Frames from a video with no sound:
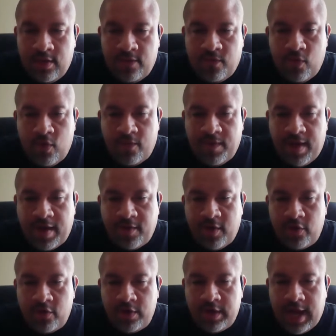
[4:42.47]
$400 or
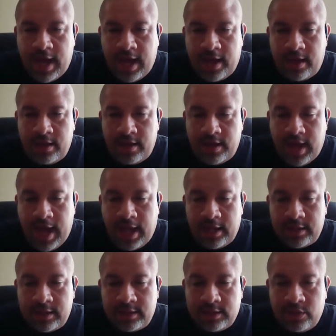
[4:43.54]

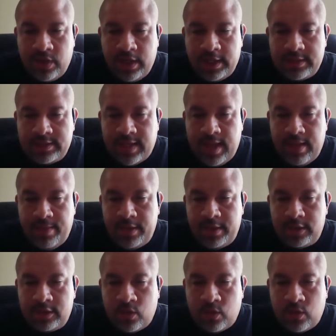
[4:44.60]
$500 to examine